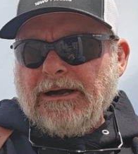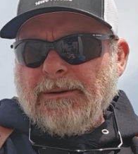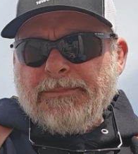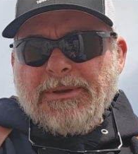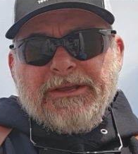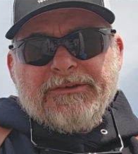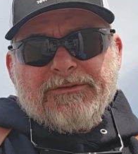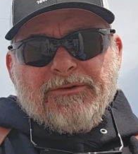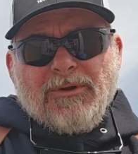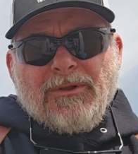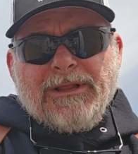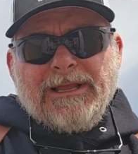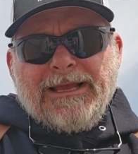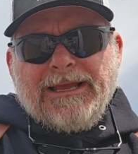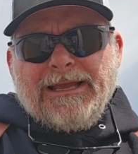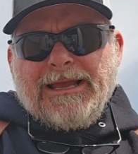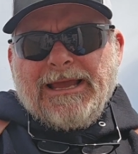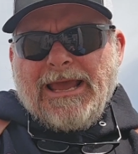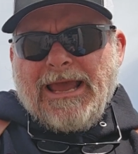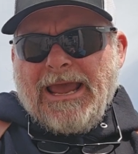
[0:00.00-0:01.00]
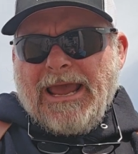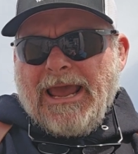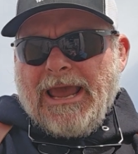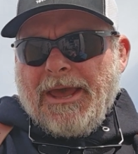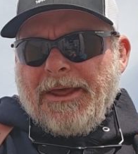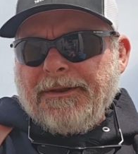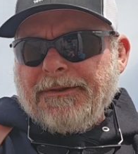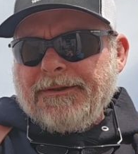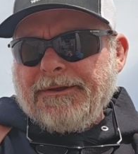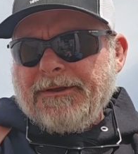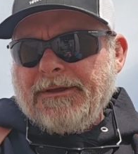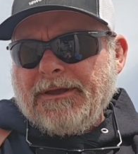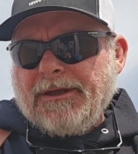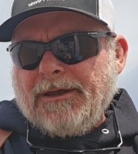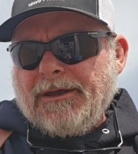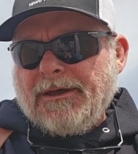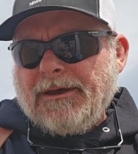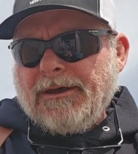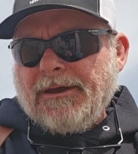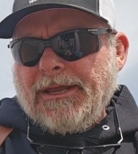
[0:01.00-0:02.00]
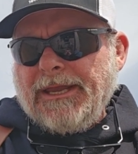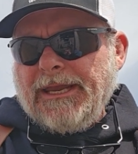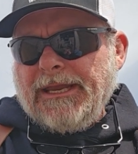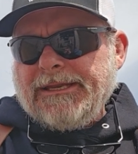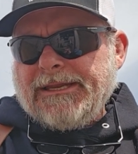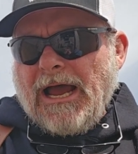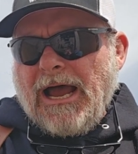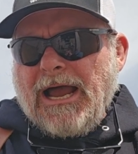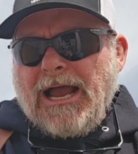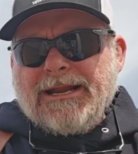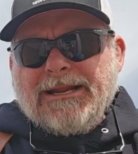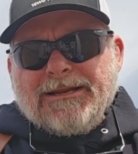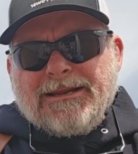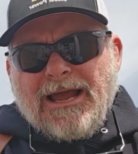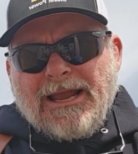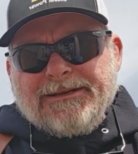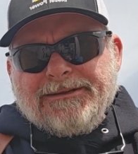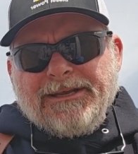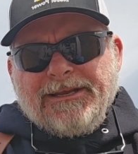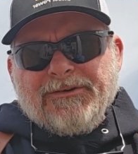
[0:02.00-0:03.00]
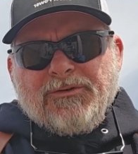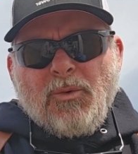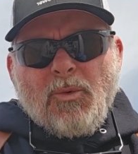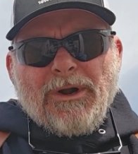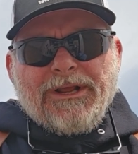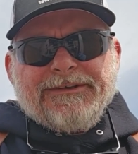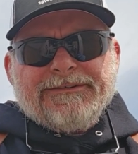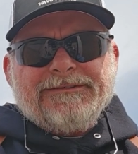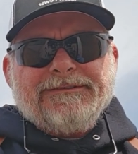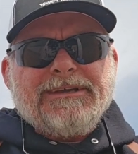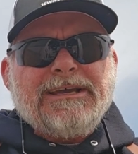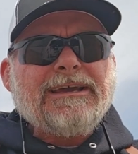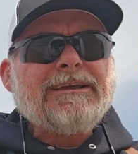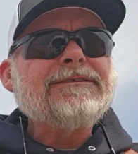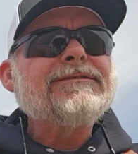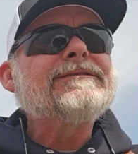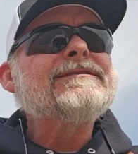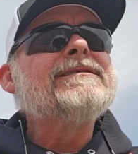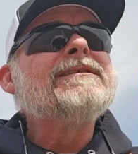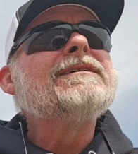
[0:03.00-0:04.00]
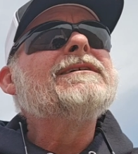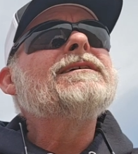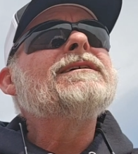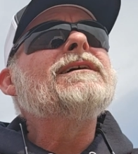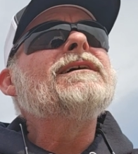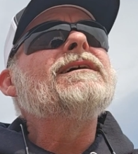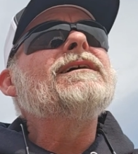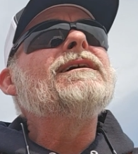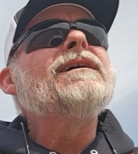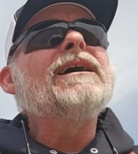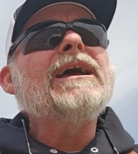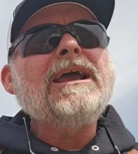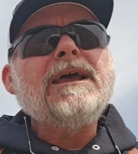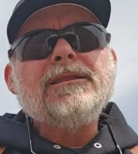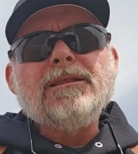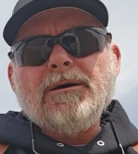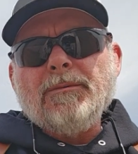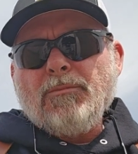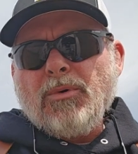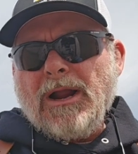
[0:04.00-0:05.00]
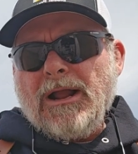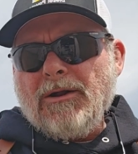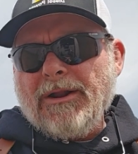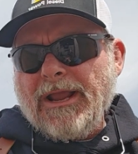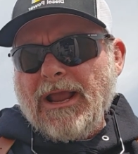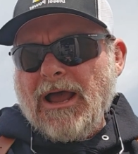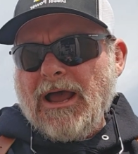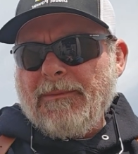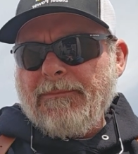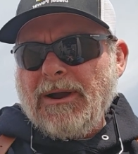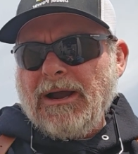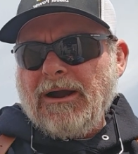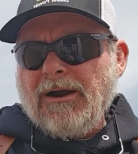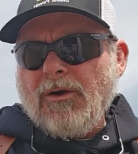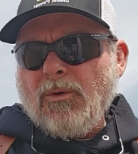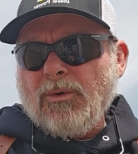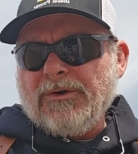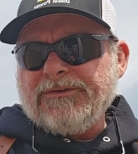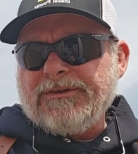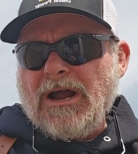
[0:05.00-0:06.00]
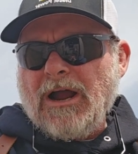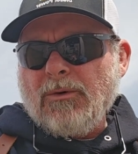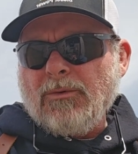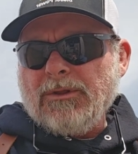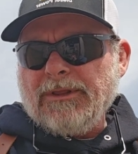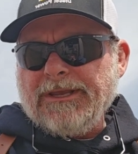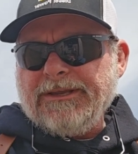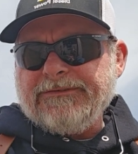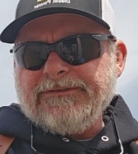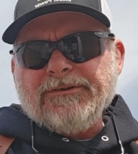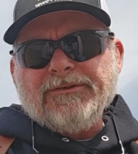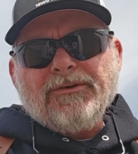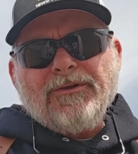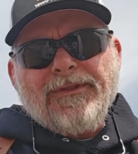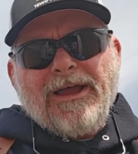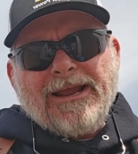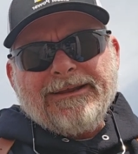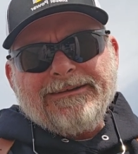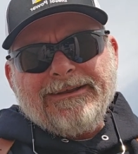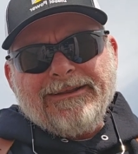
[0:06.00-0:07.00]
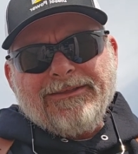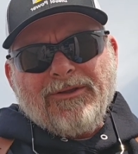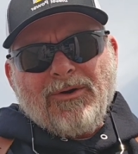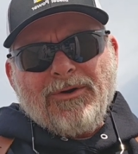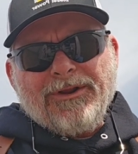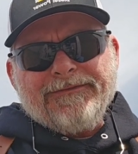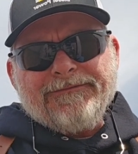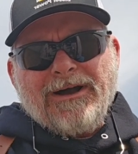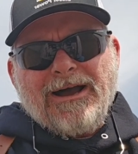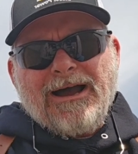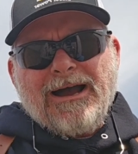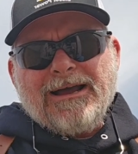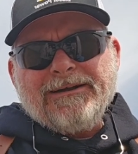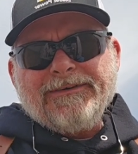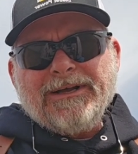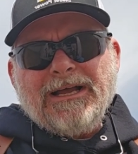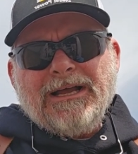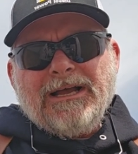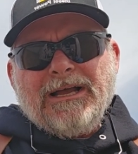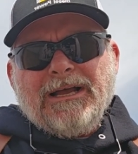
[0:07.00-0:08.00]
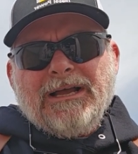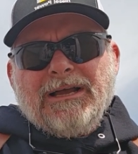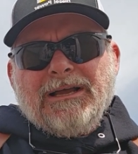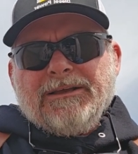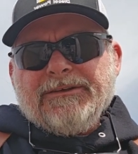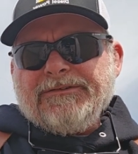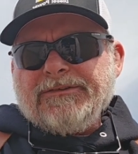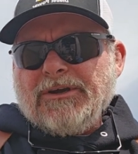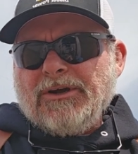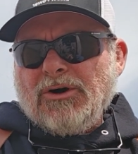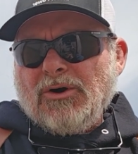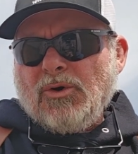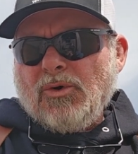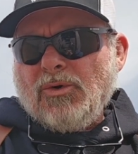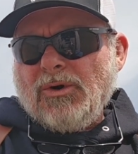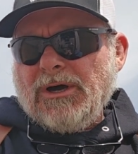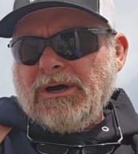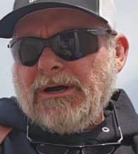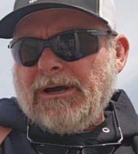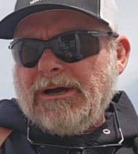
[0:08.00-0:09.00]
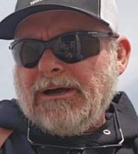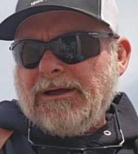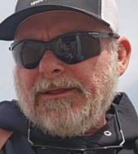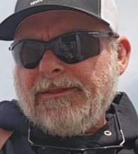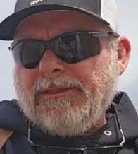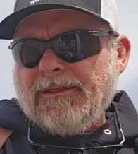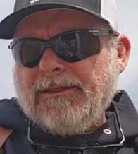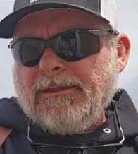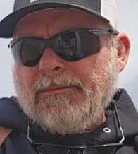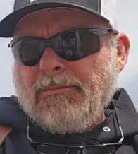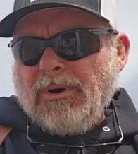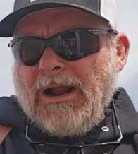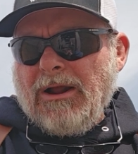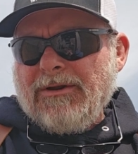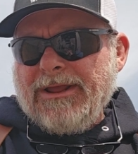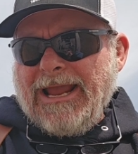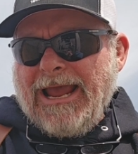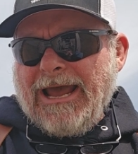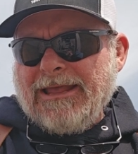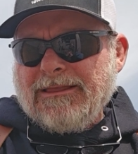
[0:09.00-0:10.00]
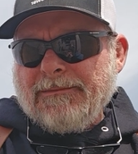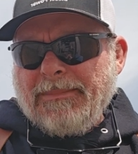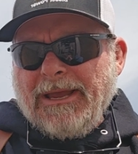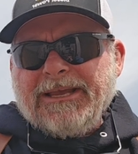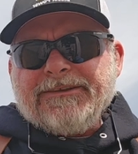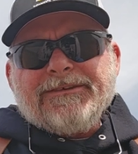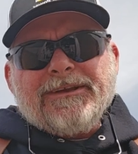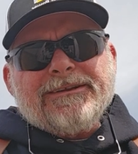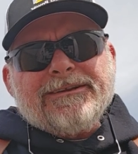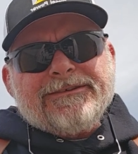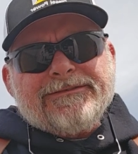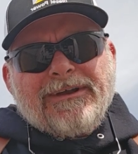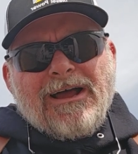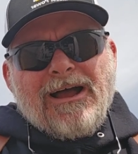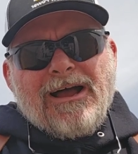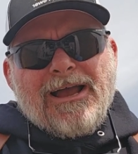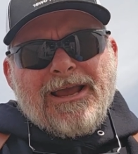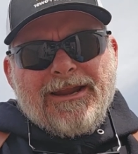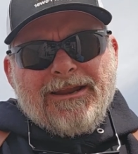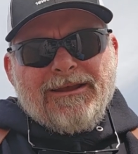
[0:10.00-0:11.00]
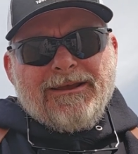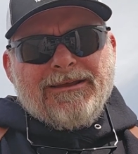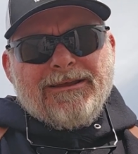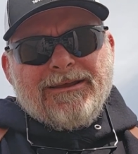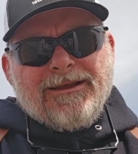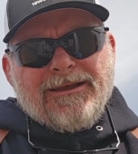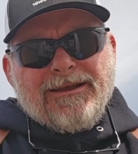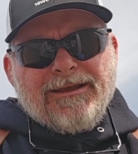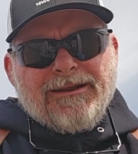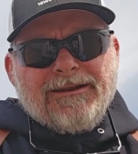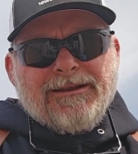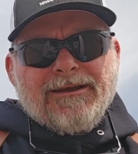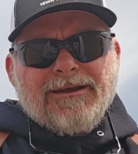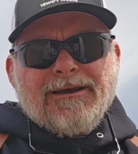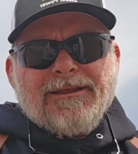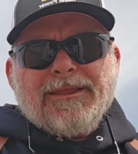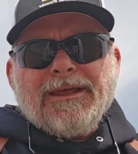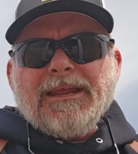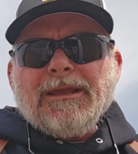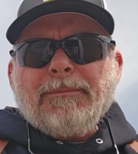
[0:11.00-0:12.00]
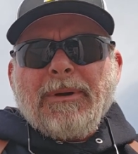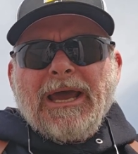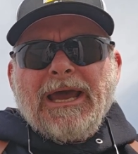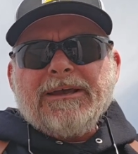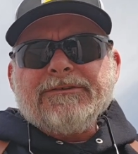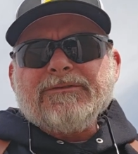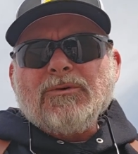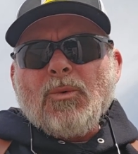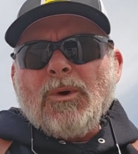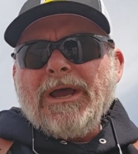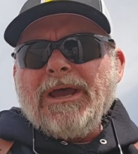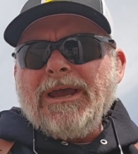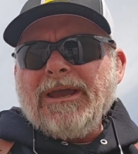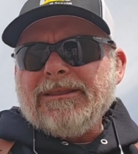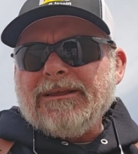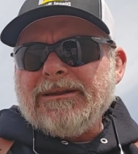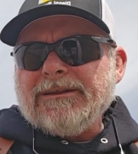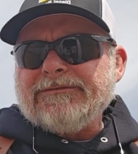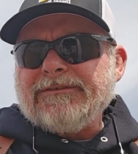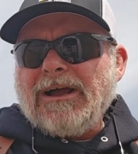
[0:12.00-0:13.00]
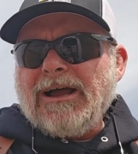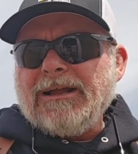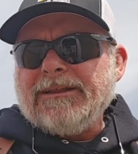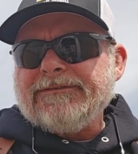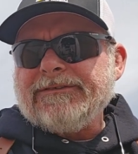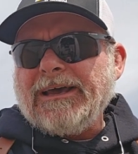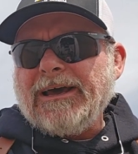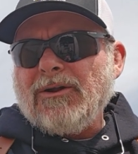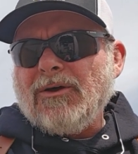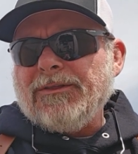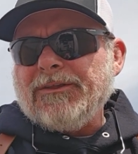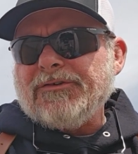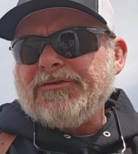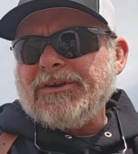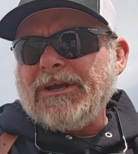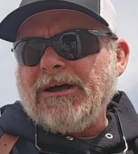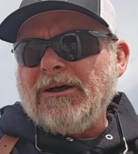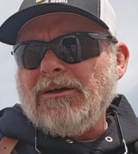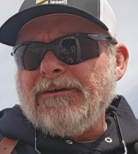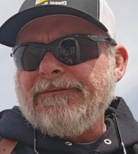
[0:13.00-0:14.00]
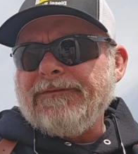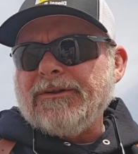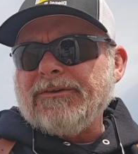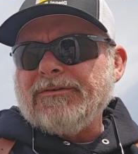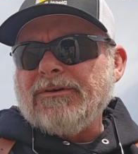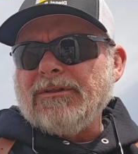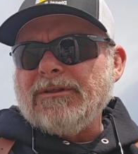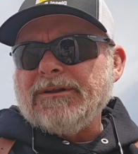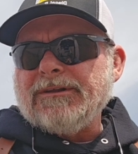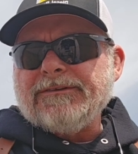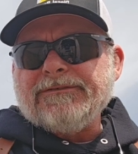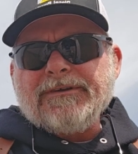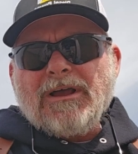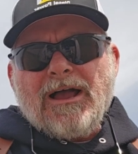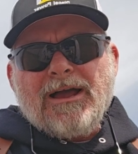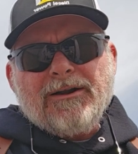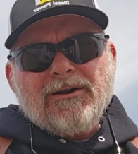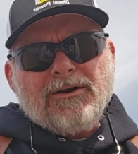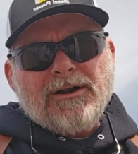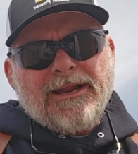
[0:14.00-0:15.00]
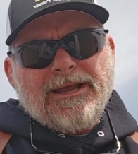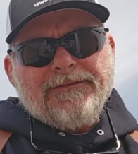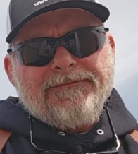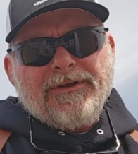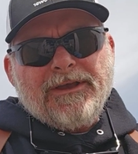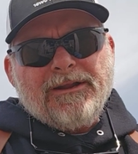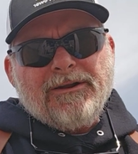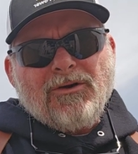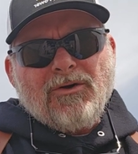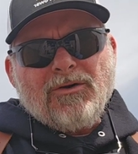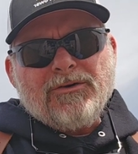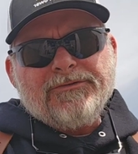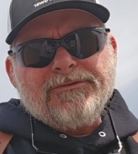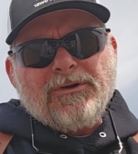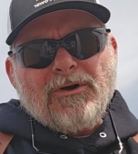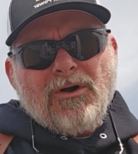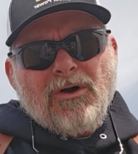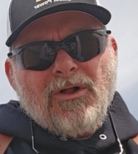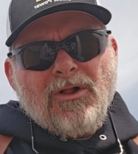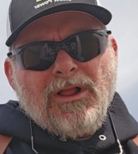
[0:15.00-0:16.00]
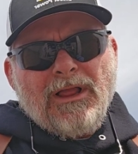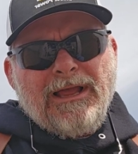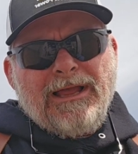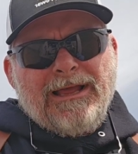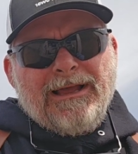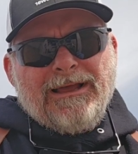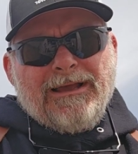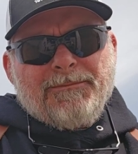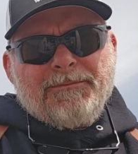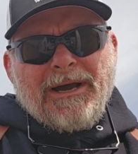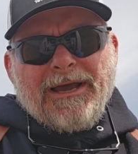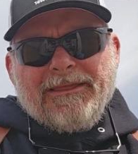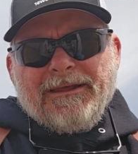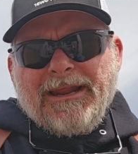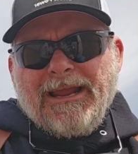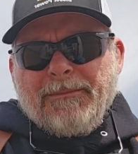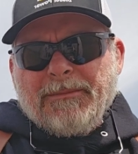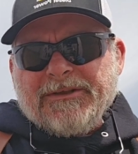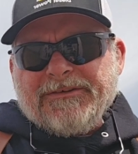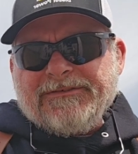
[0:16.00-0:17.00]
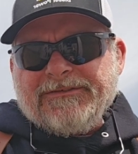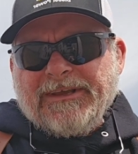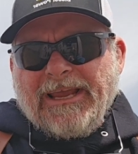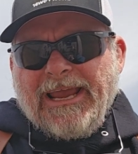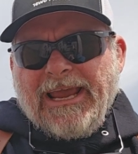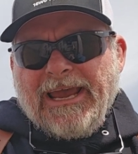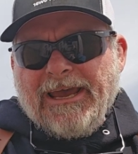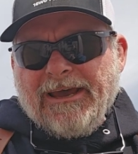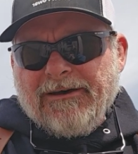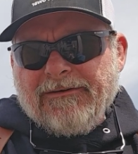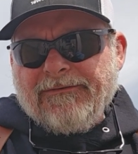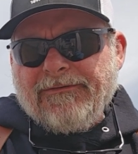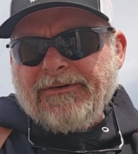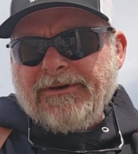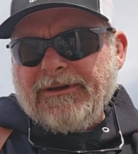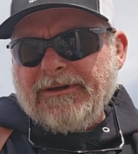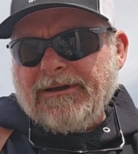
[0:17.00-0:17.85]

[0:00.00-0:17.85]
pistol. And he died in 1926, and the Browning High Power was not released until 1935. So Browning had the basic design, and then he passed away, and the design sat on the shelf until a designer at FN Herstal by the name of Saev